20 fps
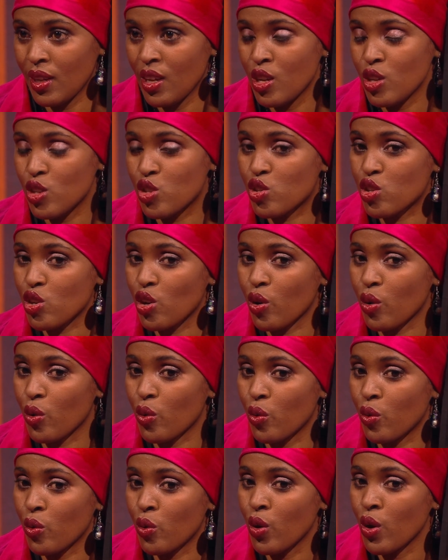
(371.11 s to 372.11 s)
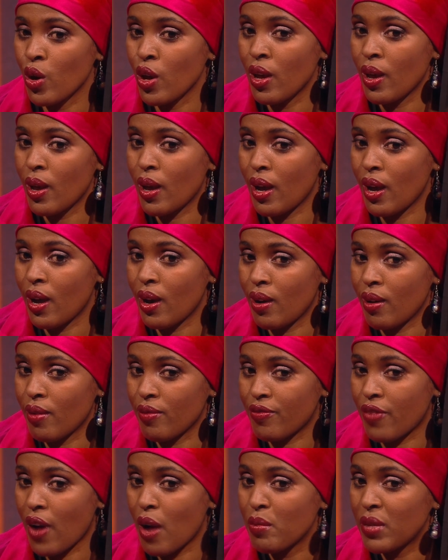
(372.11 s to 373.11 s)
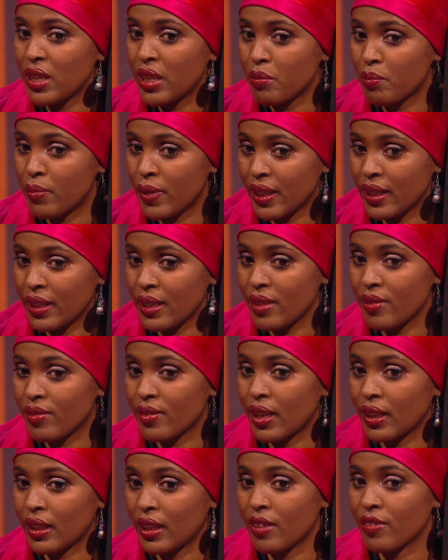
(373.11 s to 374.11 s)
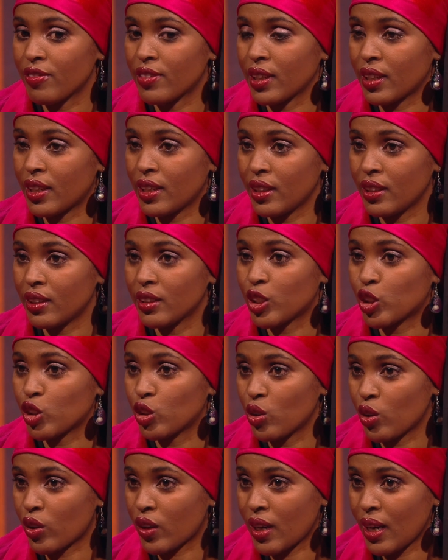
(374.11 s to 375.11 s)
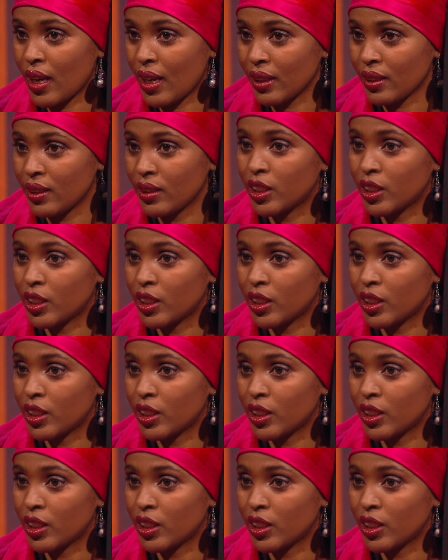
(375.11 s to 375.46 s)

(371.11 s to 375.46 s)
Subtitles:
So family believe that if the girl is not cut,